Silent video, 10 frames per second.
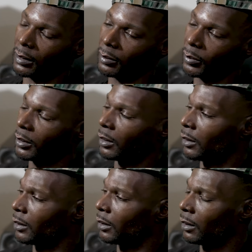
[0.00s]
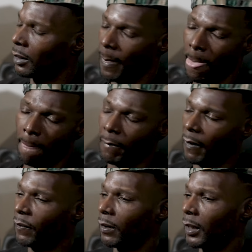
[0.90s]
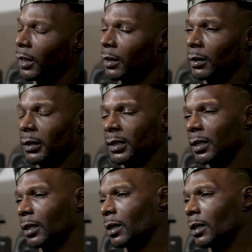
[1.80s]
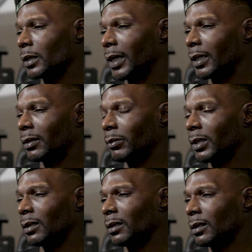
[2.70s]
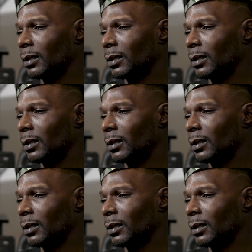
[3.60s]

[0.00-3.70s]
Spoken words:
him because I feel like he should have contacted me.